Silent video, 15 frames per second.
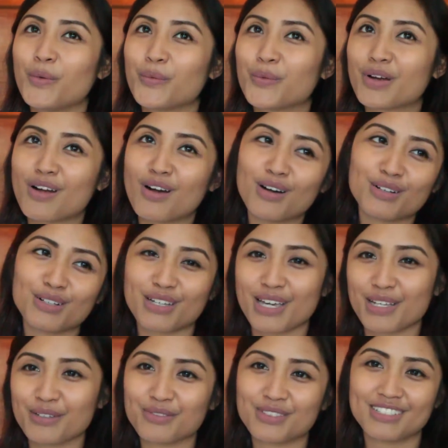we're all
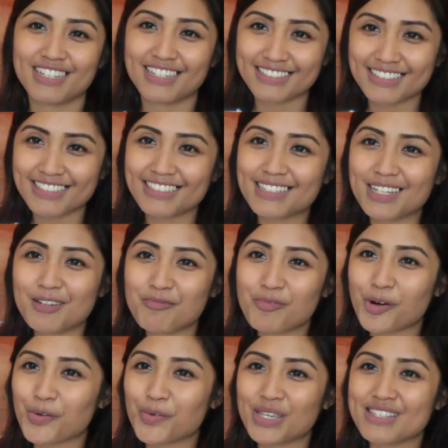kind of connected in
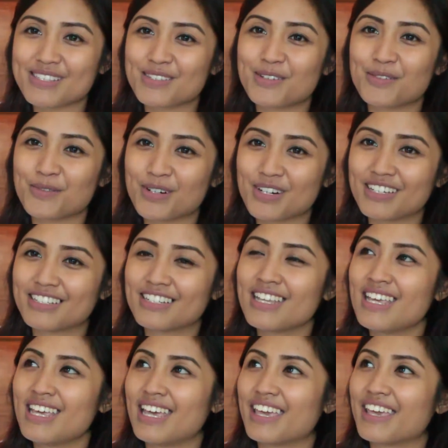more ways than one,
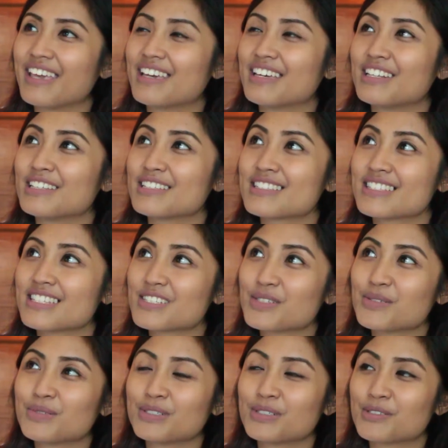and it's such
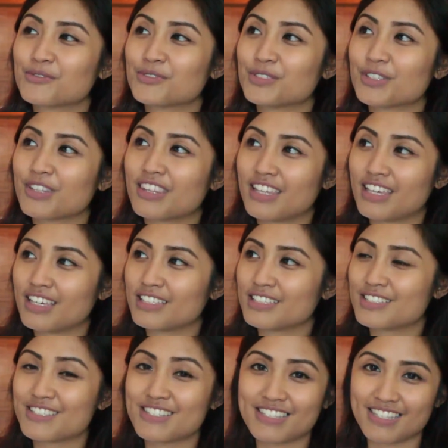a wonderful
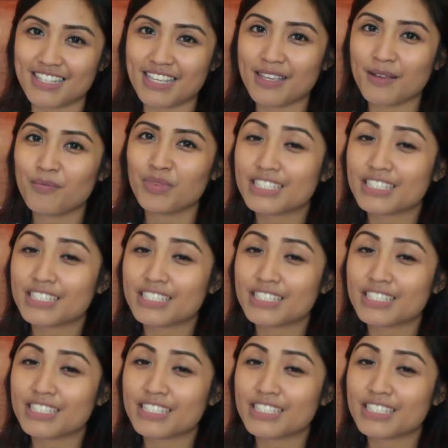thing to see.